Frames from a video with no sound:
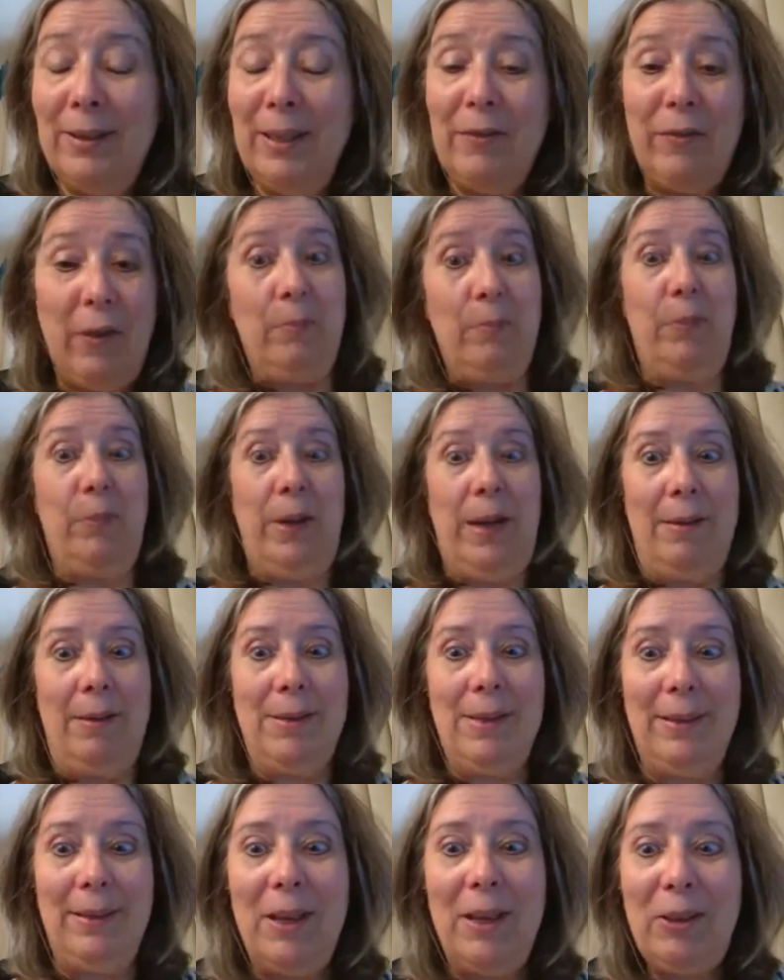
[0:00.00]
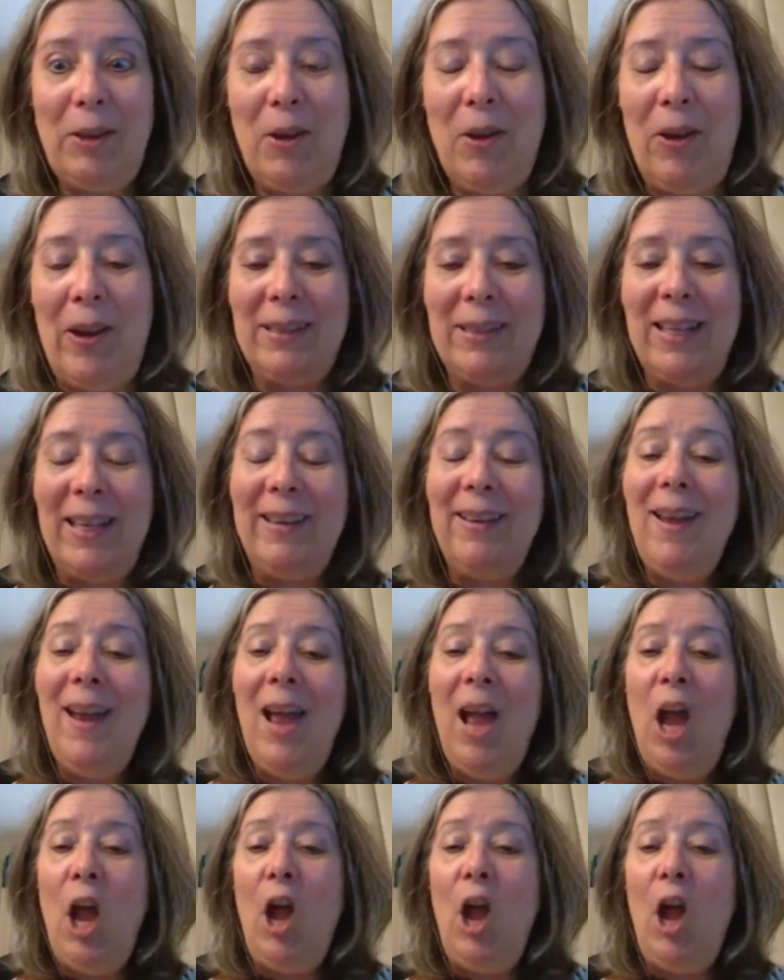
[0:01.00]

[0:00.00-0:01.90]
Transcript: if I'm pronouncing that correctly,